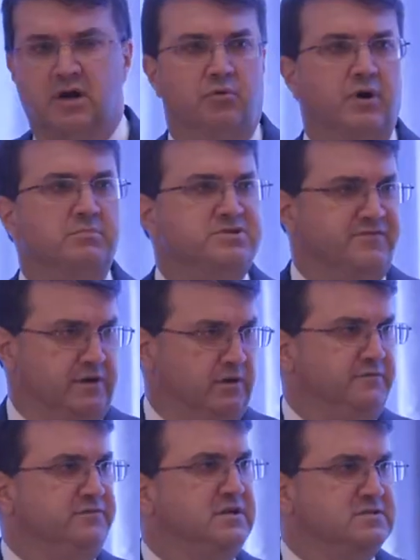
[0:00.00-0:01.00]

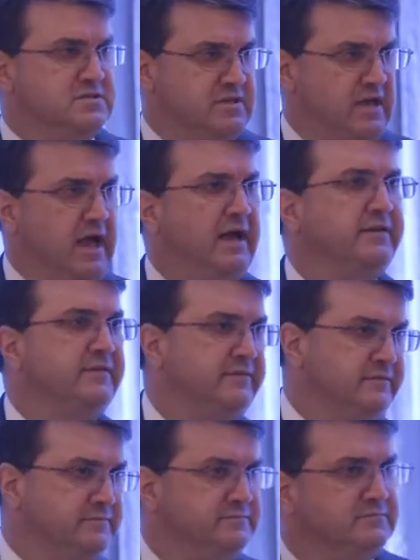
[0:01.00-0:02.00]
Rumsfeld fits that
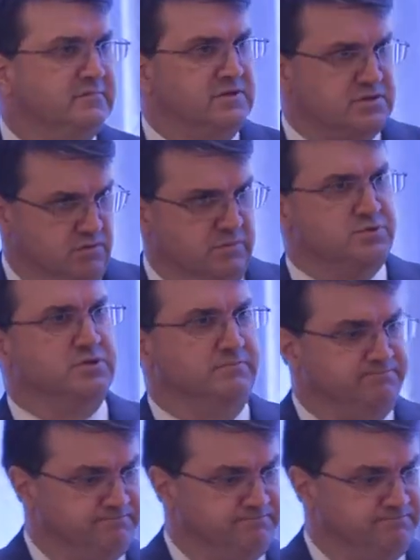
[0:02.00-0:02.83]
description.